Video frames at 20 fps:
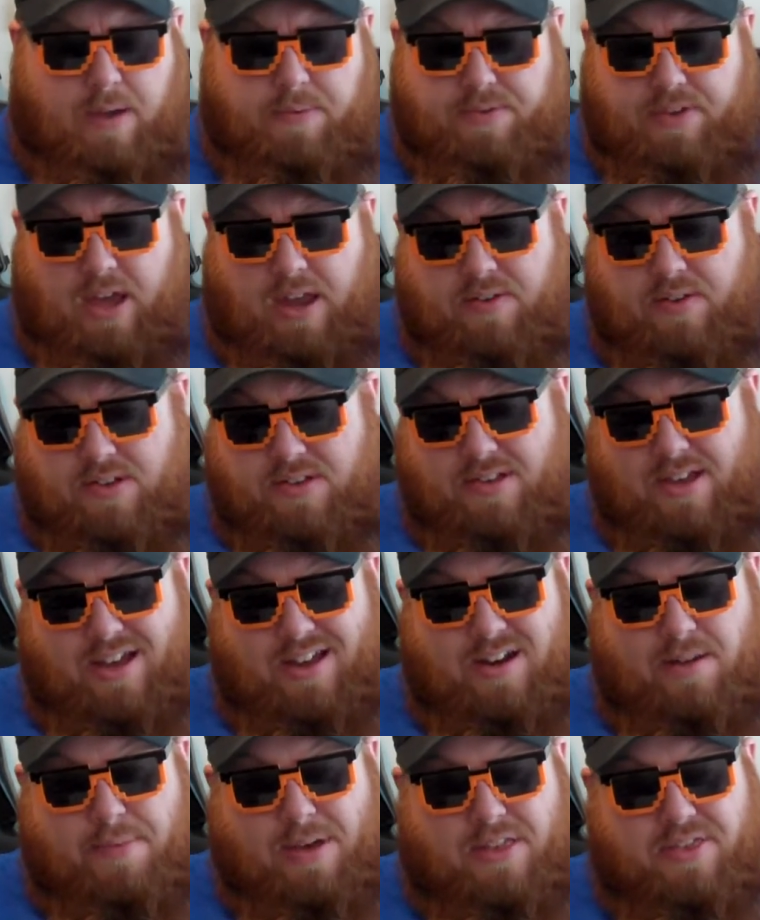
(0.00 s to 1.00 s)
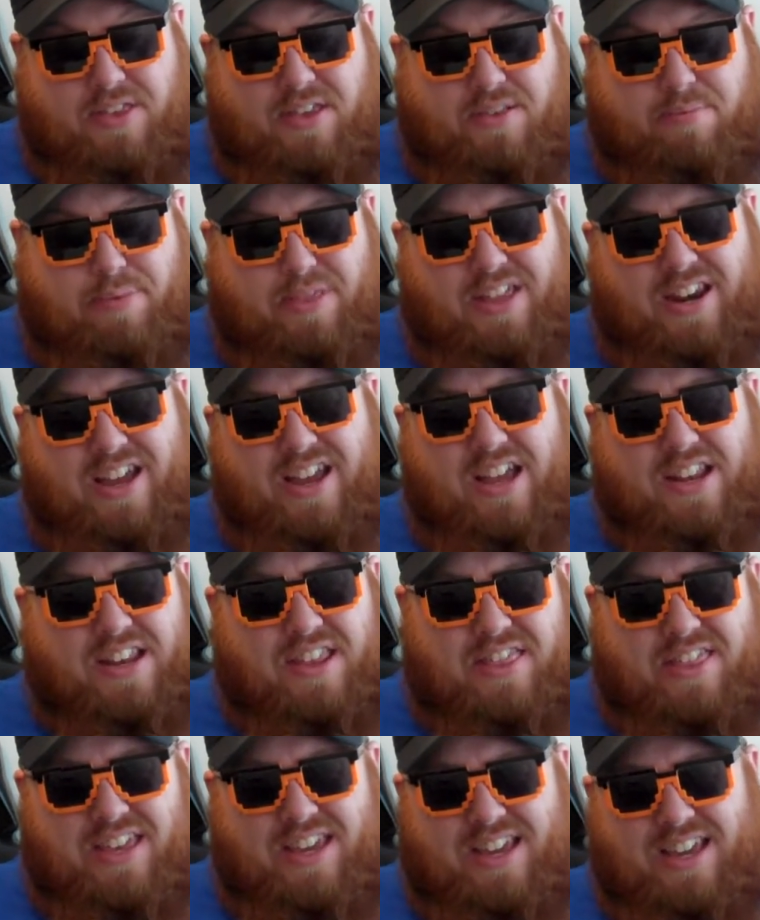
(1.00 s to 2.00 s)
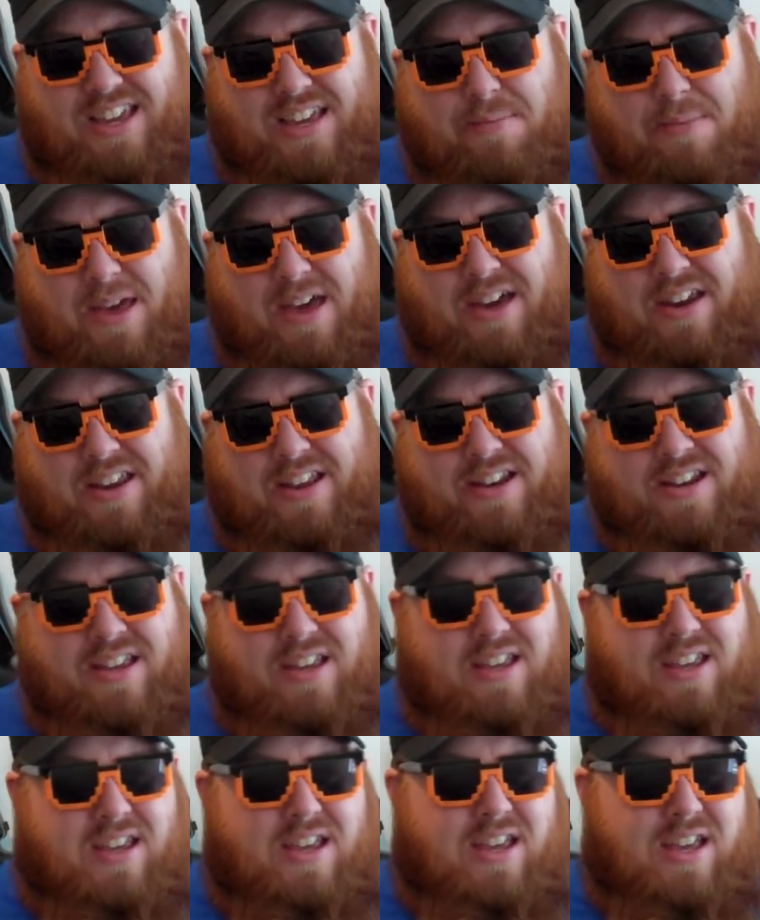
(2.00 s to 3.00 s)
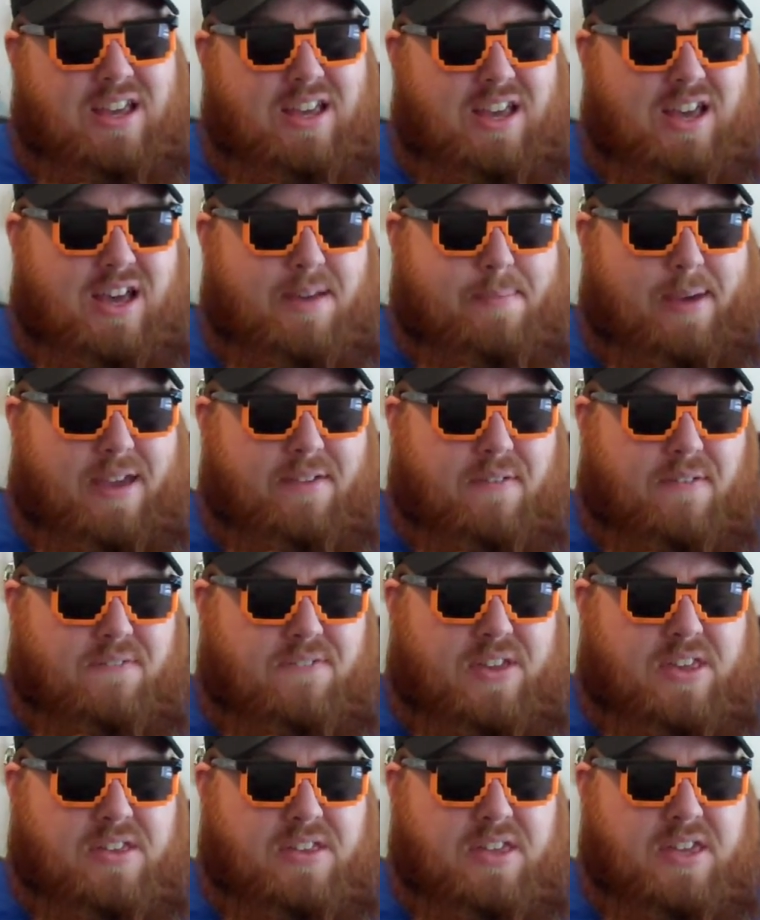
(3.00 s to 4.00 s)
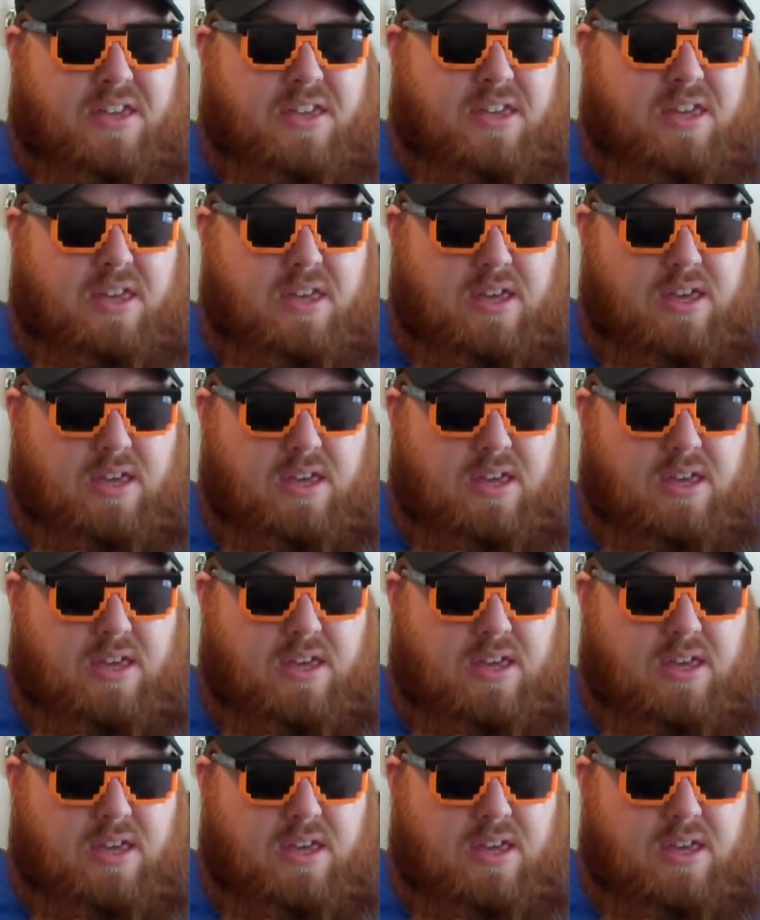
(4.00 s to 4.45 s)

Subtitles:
I was kind of excited about this, but then I got to thinking about it. I have a feeling.